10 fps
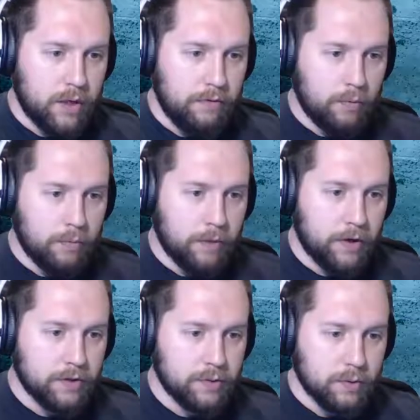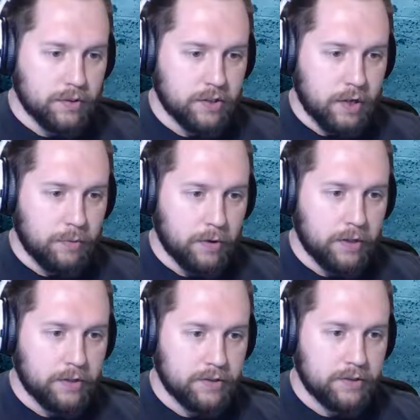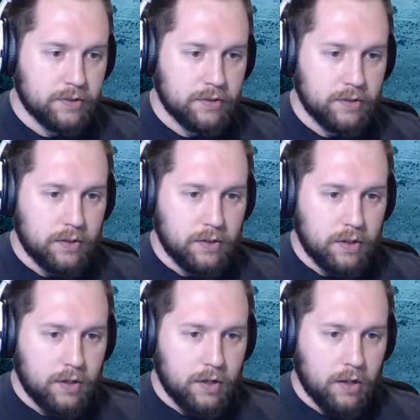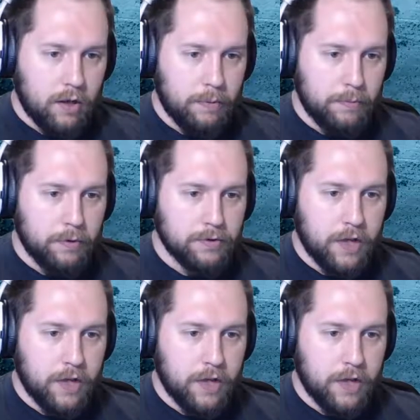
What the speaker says: even with Butter Sword, it's a couple hits. A lot of people use